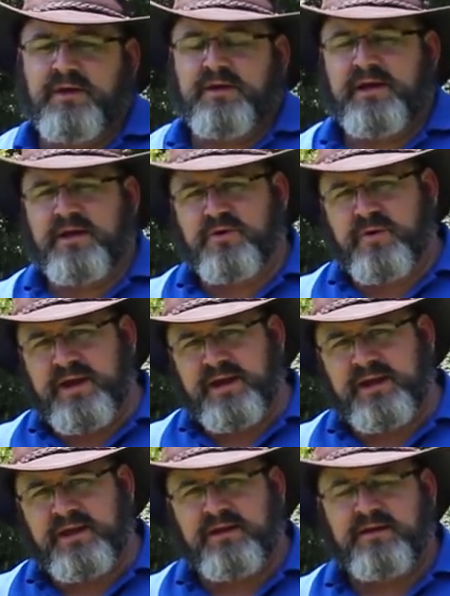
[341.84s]
Now
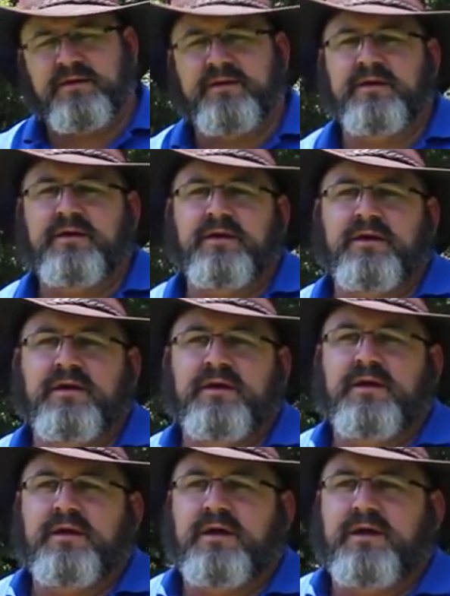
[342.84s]
granted,
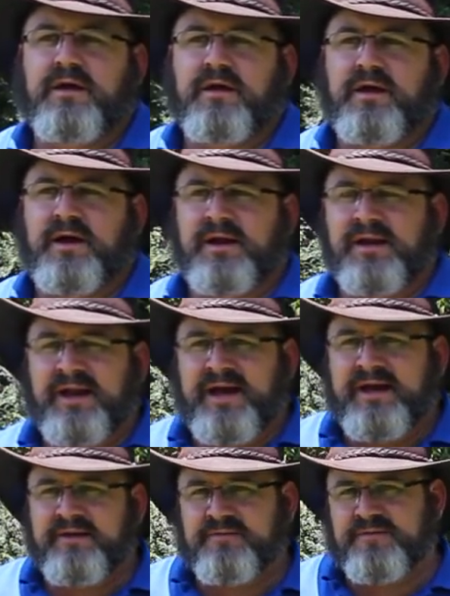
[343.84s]
a
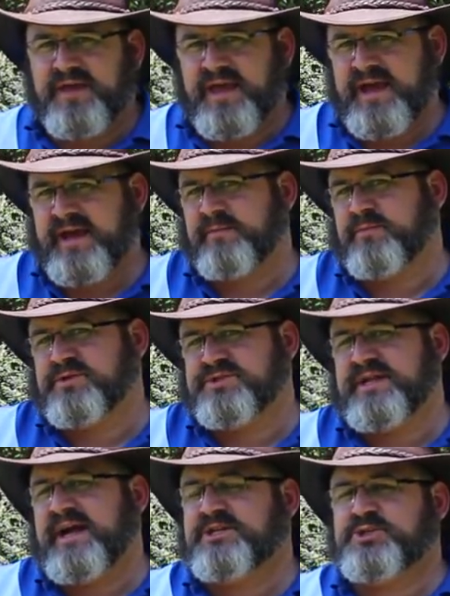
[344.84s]
lot of the animals
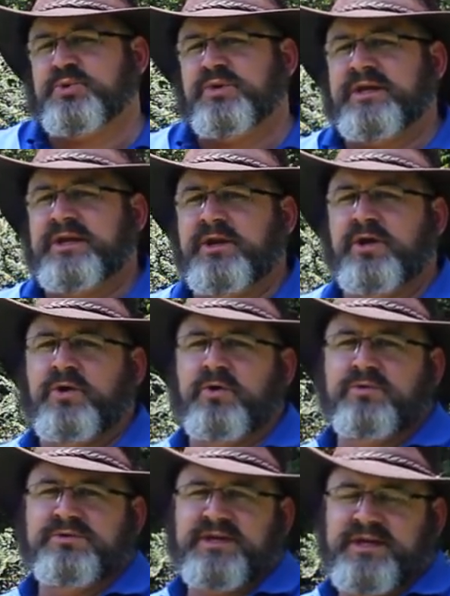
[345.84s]
naturally
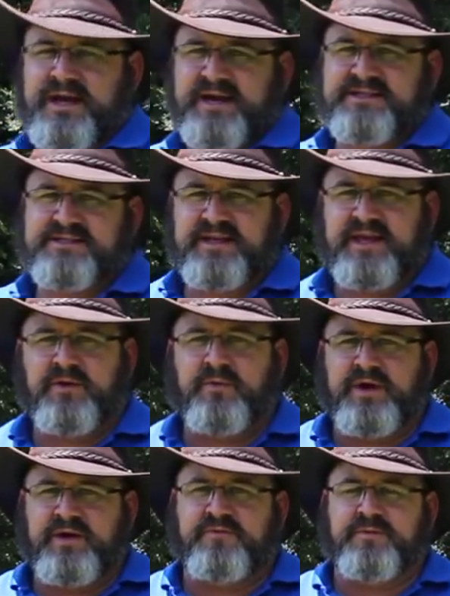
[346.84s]
know to kind of stay
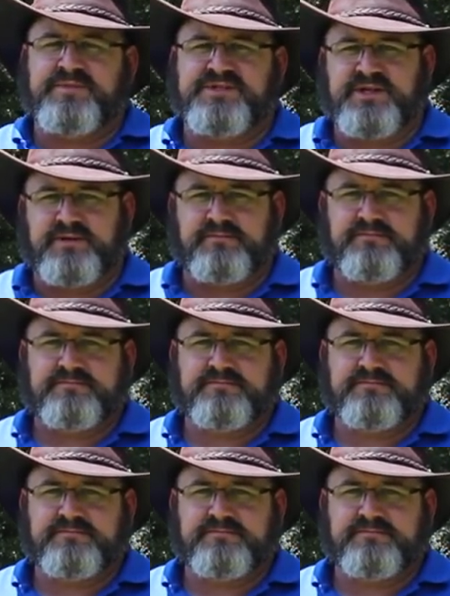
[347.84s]
away from some.